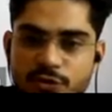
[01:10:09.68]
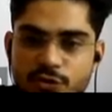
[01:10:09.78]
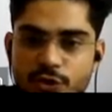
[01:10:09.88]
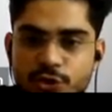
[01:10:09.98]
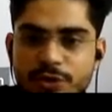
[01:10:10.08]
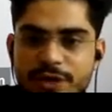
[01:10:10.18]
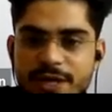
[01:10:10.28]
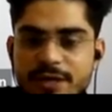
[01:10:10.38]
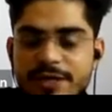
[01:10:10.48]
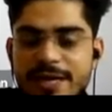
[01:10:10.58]
So you
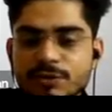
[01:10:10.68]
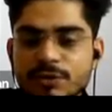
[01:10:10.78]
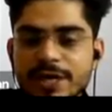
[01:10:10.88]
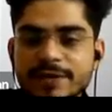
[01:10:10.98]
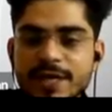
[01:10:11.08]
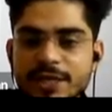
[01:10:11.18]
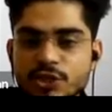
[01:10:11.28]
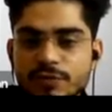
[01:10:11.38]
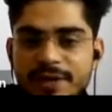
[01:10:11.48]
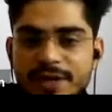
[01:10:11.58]
can calculate the
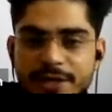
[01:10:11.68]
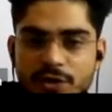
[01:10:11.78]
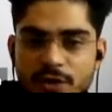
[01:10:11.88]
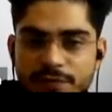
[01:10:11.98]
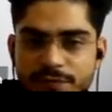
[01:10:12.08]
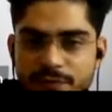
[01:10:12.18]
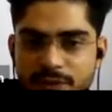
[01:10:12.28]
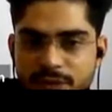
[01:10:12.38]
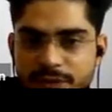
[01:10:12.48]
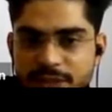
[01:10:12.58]
equivalent of
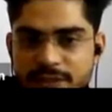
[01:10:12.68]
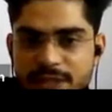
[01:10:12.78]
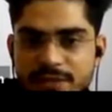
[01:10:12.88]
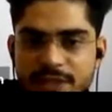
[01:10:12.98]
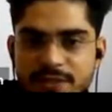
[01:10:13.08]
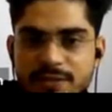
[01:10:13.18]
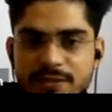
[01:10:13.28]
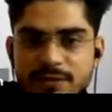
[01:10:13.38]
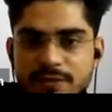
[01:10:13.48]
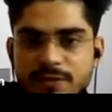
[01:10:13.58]
this and this.
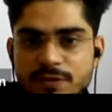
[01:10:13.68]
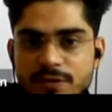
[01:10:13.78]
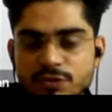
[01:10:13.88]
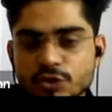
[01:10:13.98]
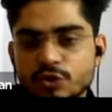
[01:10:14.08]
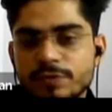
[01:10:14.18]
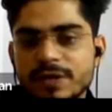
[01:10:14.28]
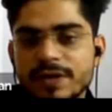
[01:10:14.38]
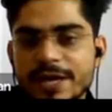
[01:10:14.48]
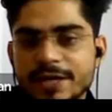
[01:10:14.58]
So you will
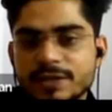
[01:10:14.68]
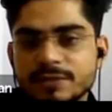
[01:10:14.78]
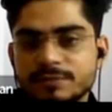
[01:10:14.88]
write